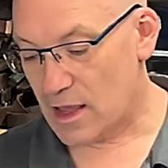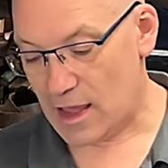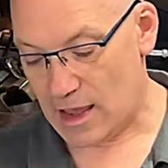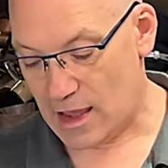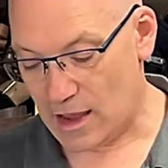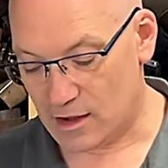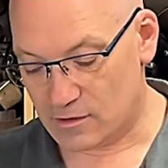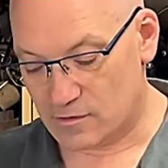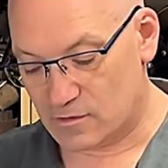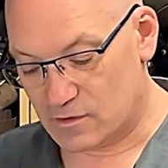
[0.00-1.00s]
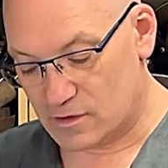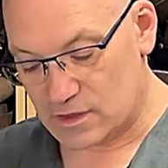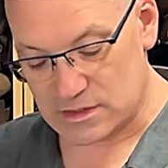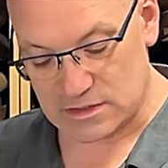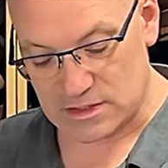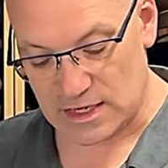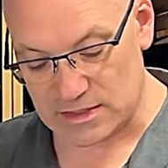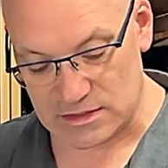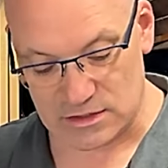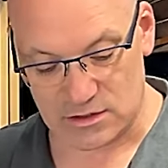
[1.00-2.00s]
and this is
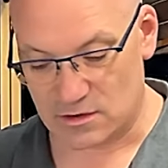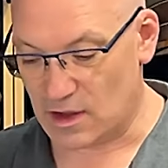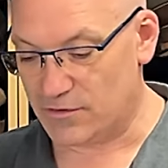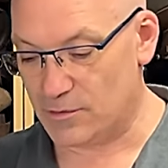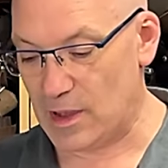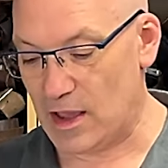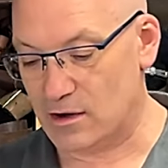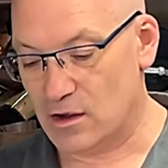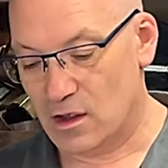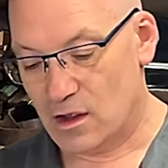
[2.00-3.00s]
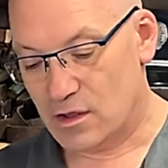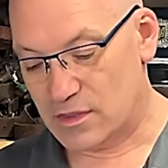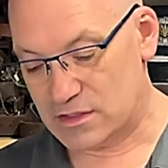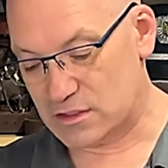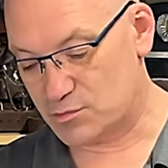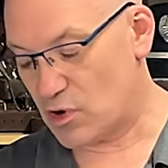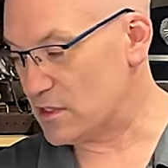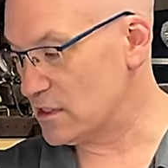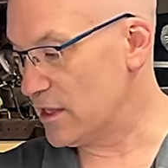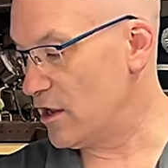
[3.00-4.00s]
his duffel bag. This is
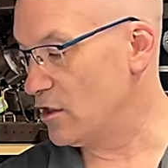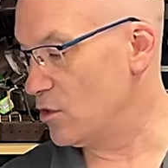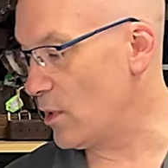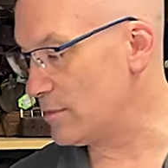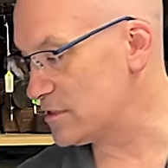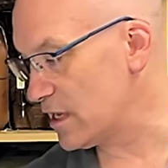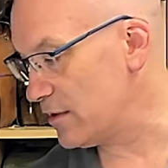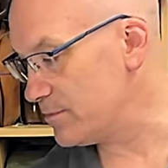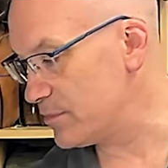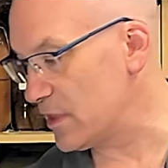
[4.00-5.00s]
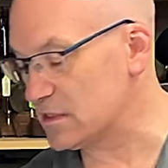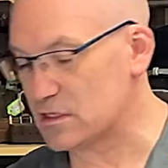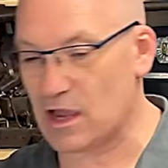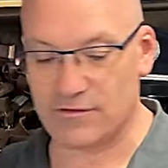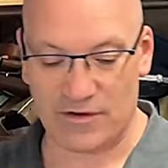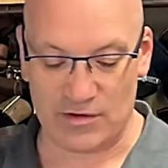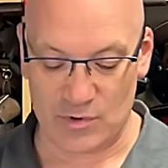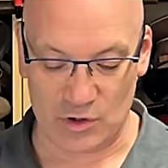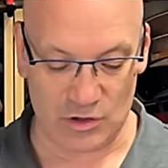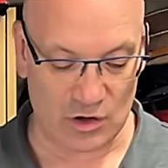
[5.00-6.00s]
presently on the website. It's not $5
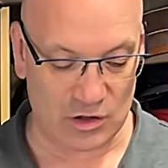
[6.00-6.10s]
million,